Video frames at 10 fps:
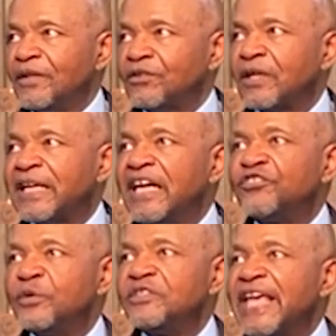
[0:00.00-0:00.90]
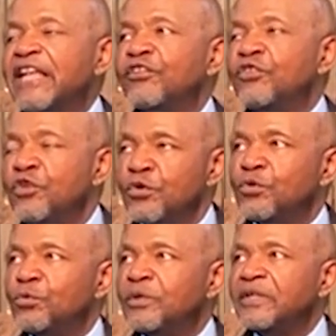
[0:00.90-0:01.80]
to countries that
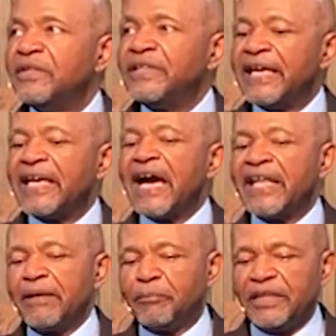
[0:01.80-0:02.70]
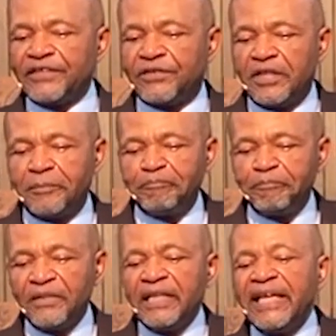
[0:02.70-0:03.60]
knew that God had blessed them.
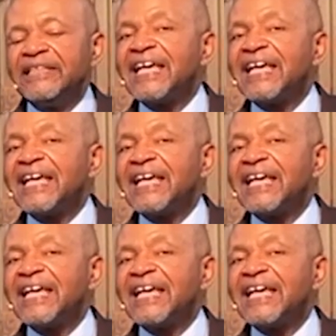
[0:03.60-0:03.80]
In